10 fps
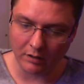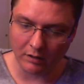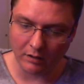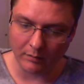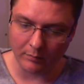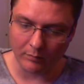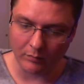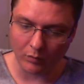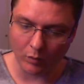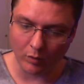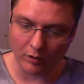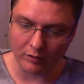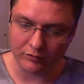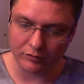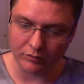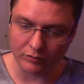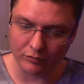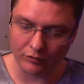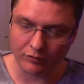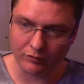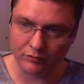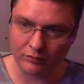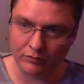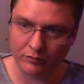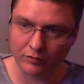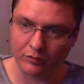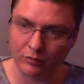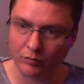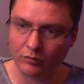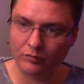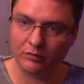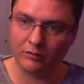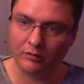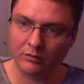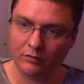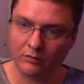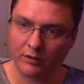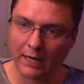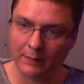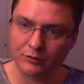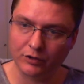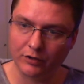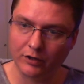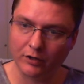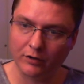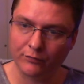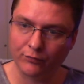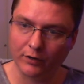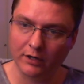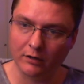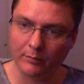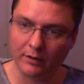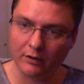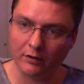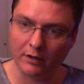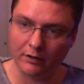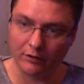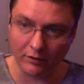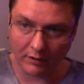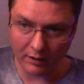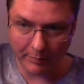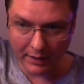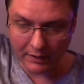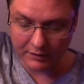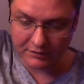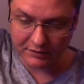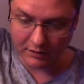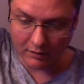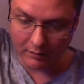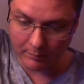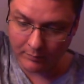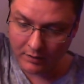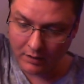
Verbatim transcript: um, or to to capture your freedom and your and your independence, um,